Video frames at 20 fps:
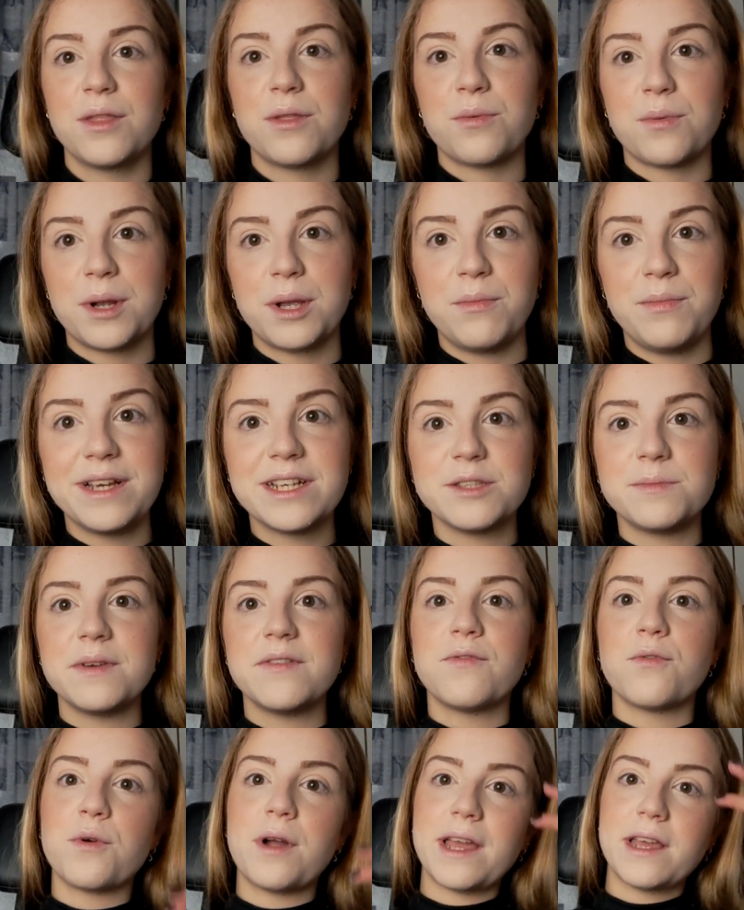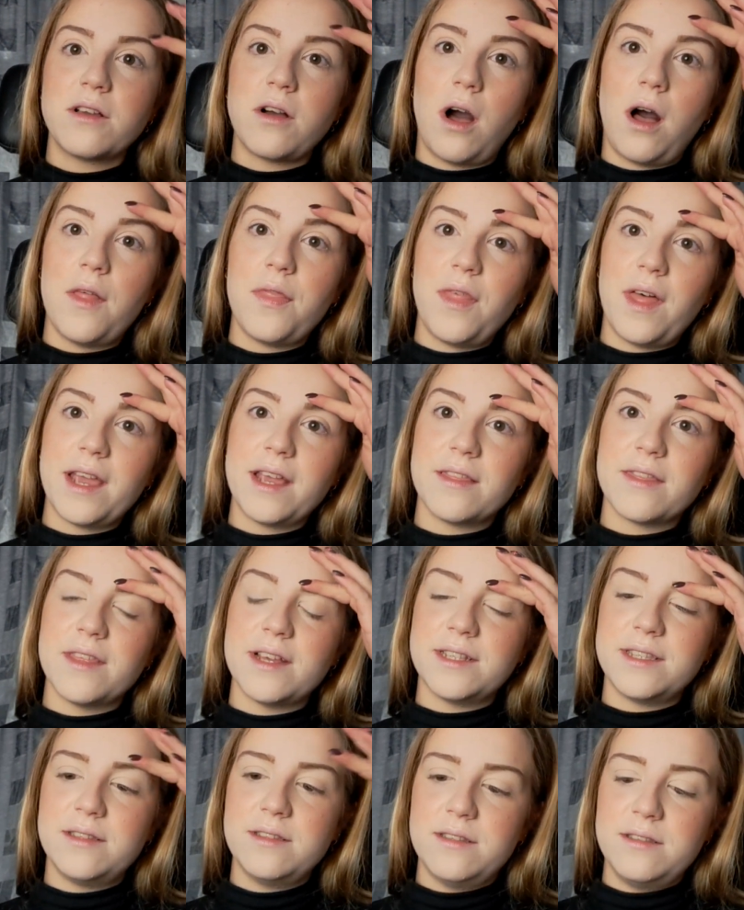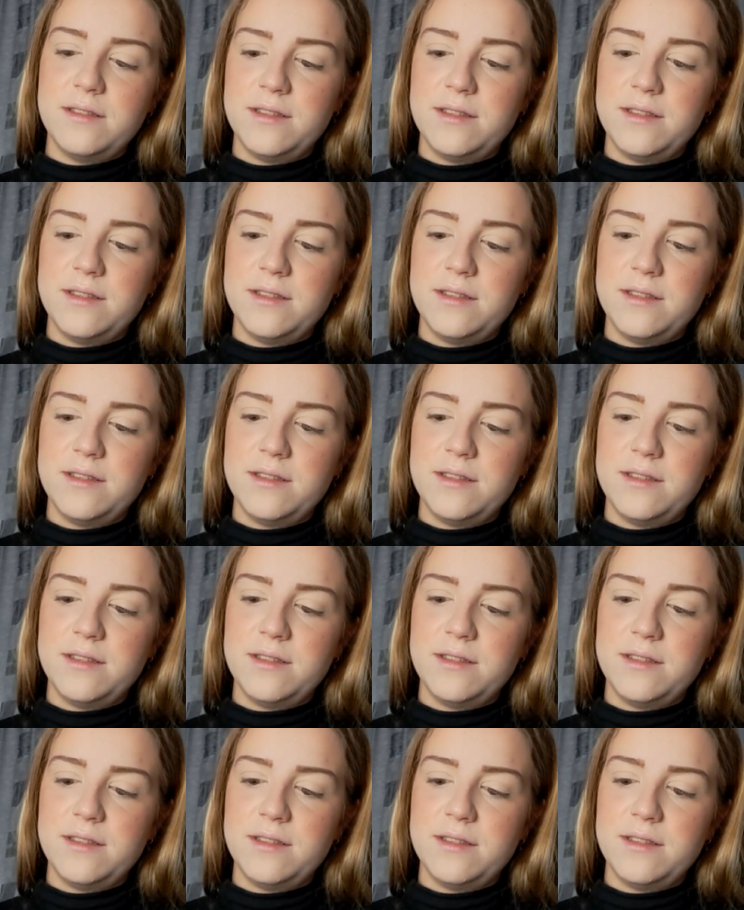3 weeks before I got like this